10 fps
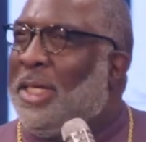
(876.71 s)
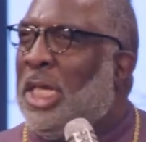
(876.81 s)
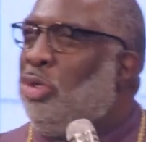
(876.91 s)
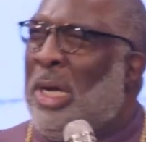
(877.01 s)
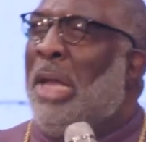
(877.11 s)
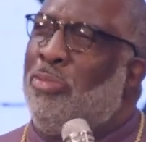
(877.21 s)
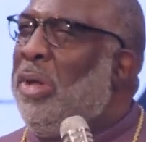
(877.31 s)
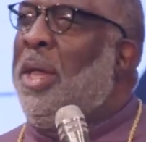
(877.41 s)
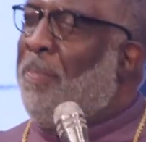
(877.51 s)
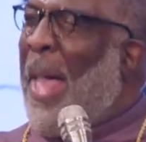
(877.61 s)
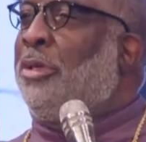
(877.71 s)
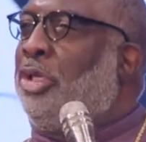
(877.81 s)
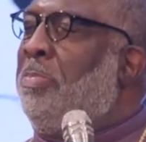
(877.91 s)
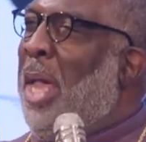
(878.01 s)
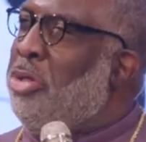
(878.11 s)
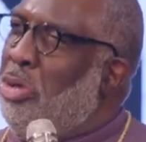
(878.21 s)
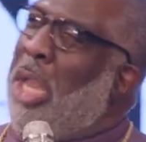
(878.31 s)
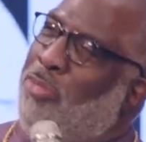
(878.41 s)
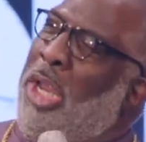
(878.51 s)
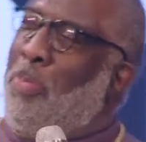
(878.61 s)
He said, you got to read Baxter, man. You
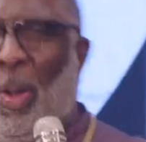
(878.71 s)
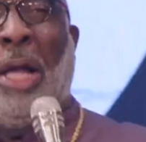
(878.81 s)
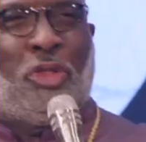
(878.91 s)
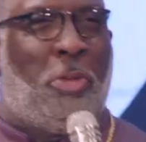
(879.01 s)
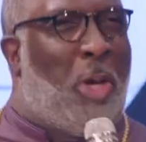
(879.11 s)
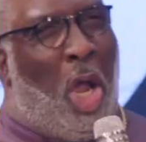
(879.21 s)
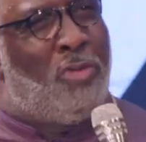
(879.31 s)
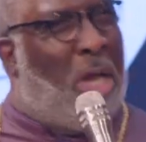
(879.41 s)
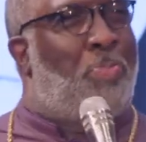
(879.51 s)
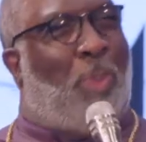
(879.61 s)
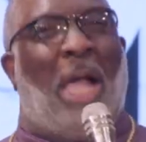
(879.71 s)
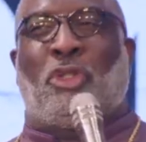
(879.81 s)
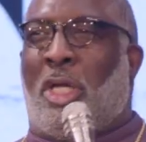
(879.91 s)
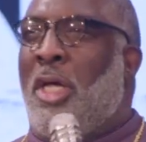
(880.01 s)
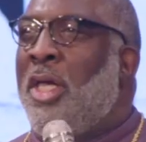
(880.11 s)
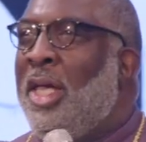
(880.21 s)
ain't reading Baxter. You ain't reading Baxter.